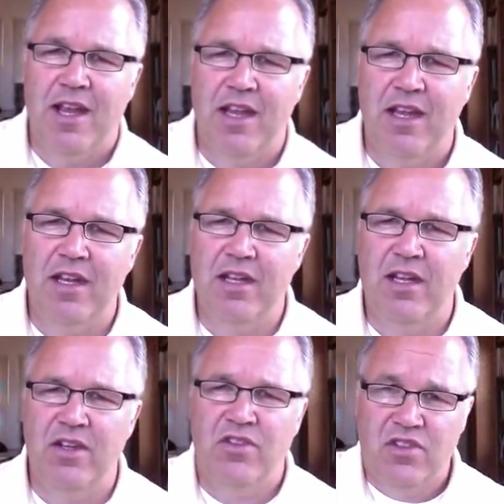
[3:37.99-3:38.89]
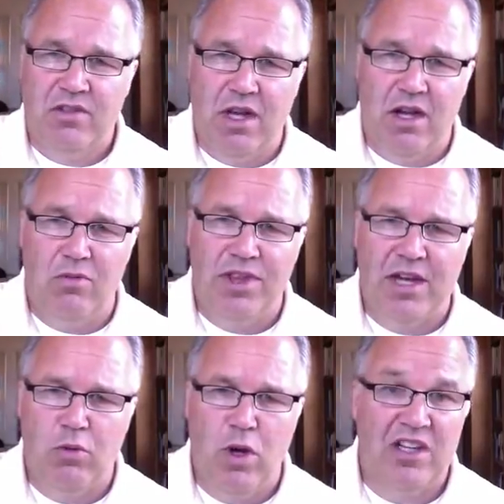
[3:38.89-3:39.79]
It is,
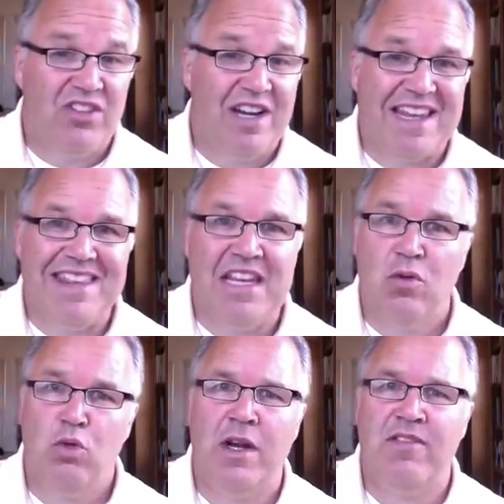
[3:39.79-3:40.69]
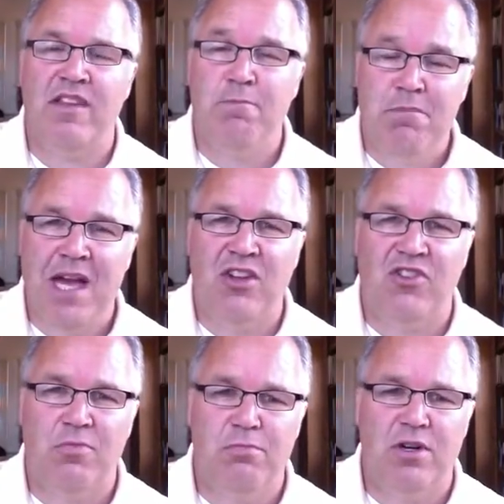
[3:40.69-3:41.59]
without question, I think, one of the best
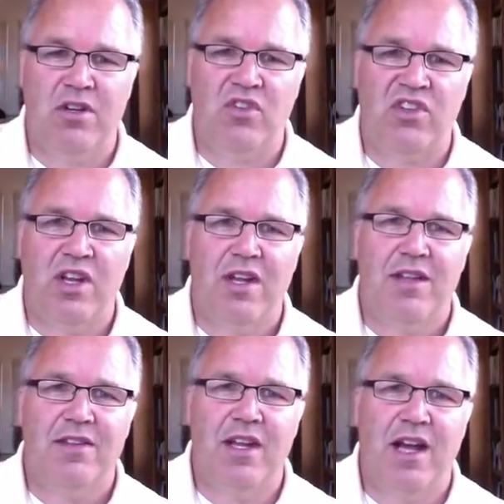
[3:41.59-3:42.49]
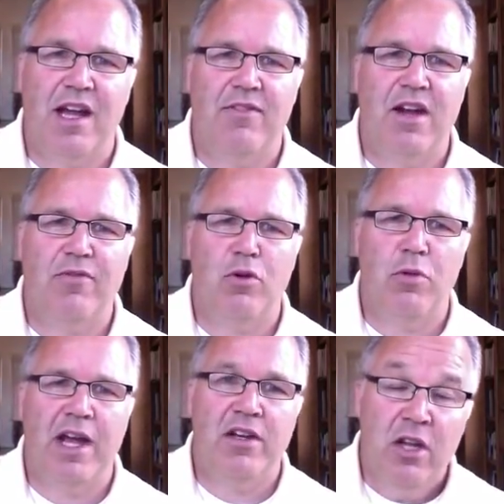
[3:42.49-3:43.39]
books that I have ever
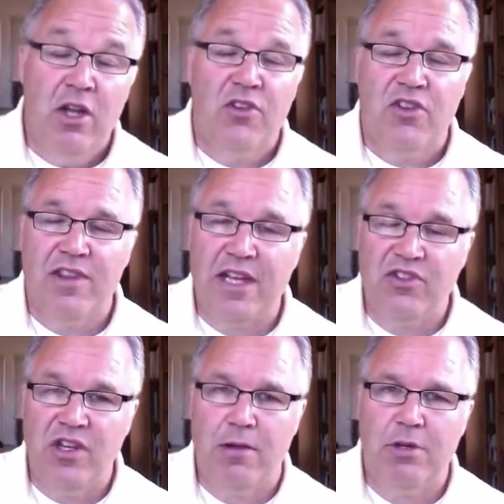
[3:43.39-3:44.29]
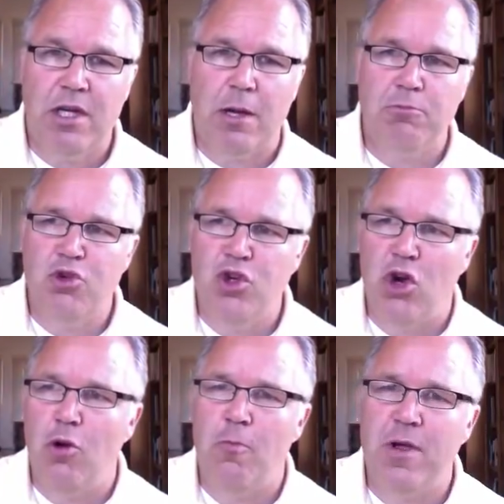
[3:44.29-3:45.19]
read. So that's coming up,
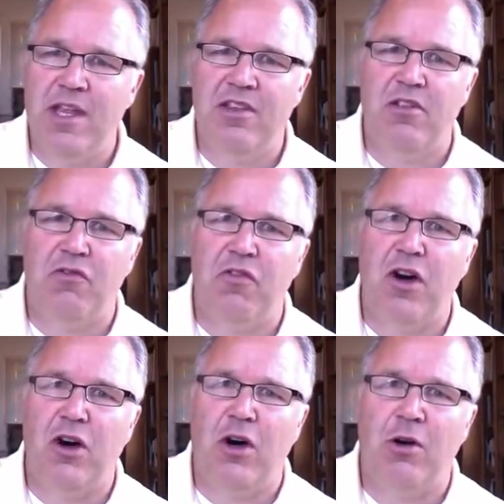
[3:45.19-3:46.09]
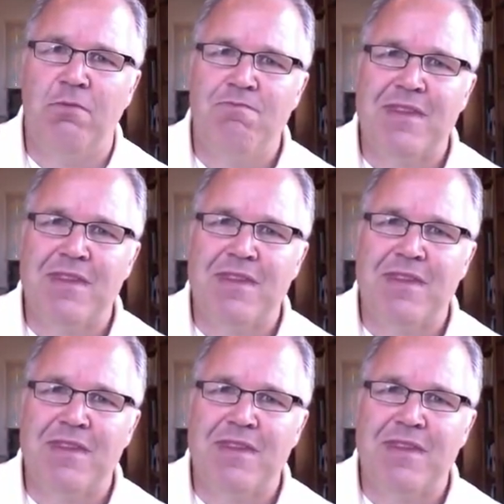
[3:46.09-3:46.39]
Job in the fall.